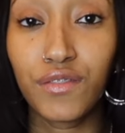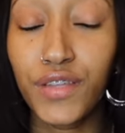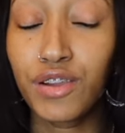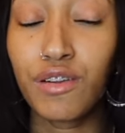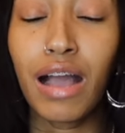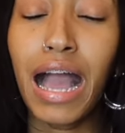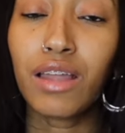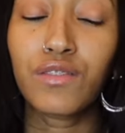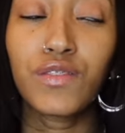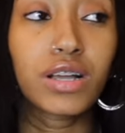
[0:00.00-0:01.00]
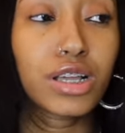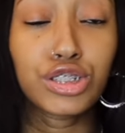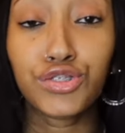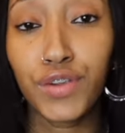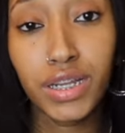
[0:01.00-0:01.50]
to figure out how the fuck
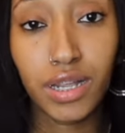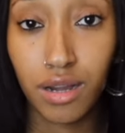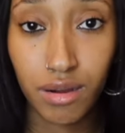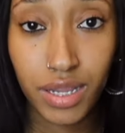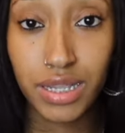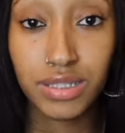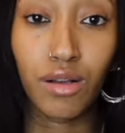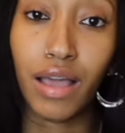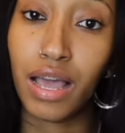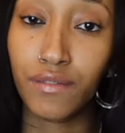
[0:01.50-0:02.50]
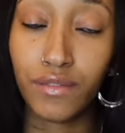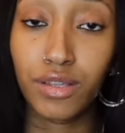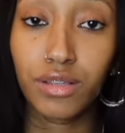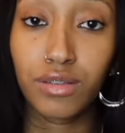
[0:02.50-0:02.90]
Katrina and her kids gonna have,